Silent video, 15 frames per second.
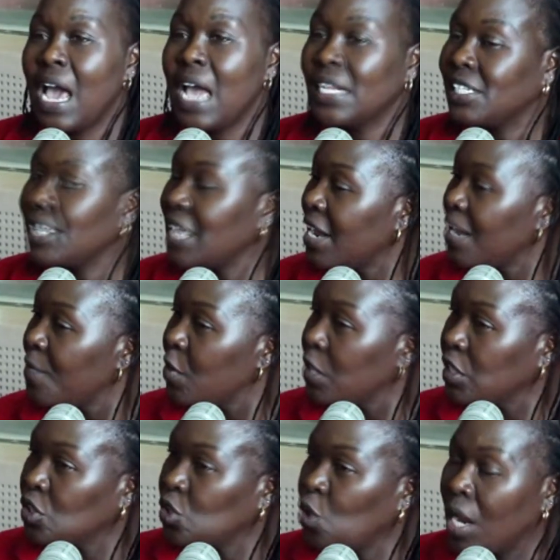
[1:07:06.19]
and said,
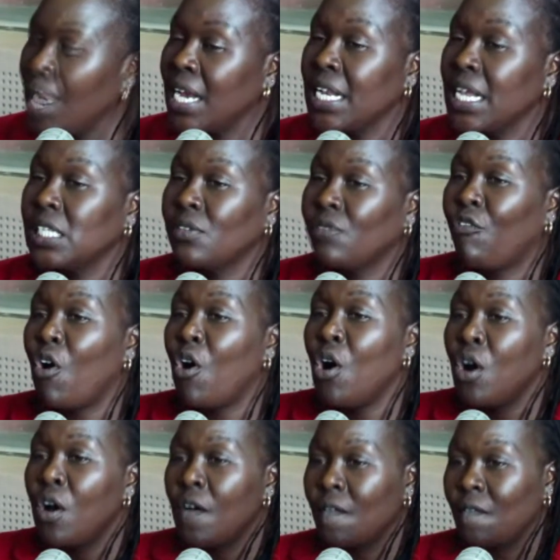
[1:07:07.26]
This toilet is for
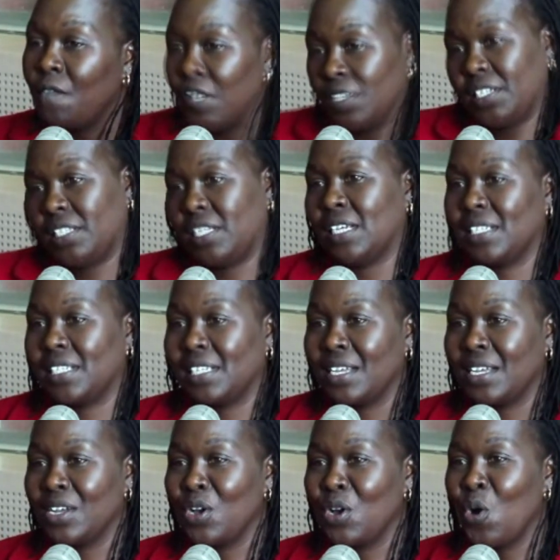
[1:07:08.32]
visitors.
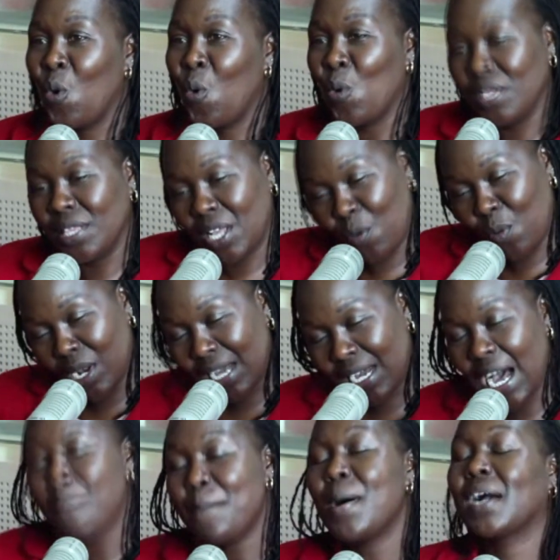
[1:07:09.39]
When they will
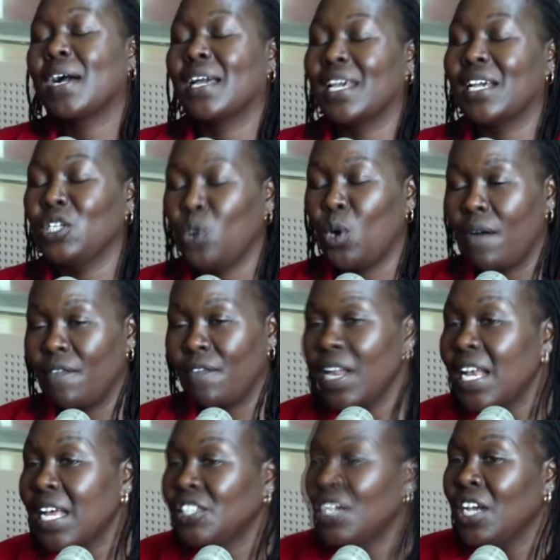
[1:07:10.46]
come back again to our
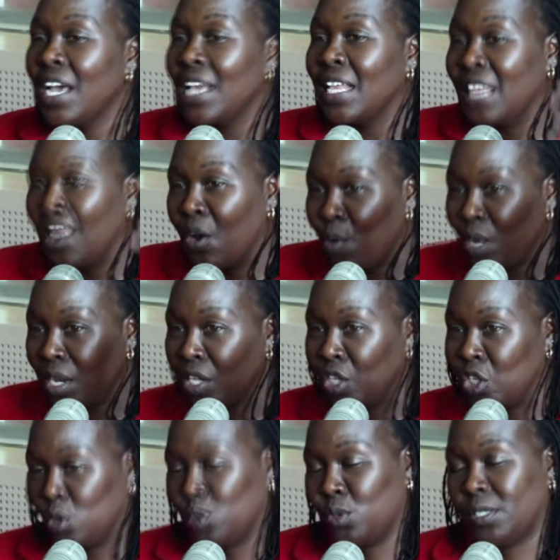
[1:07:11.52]
village, they will
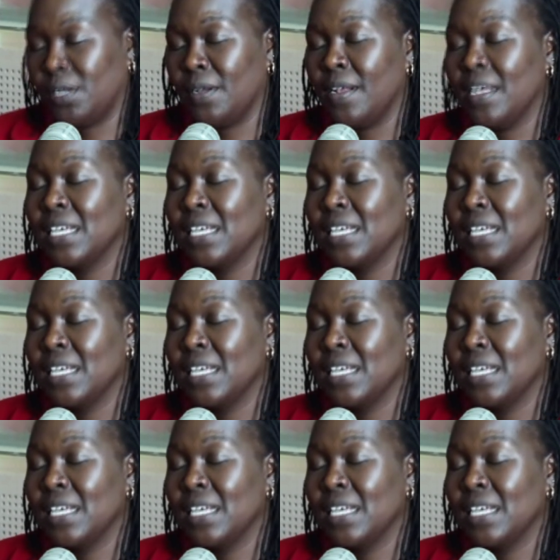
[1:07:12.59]
use.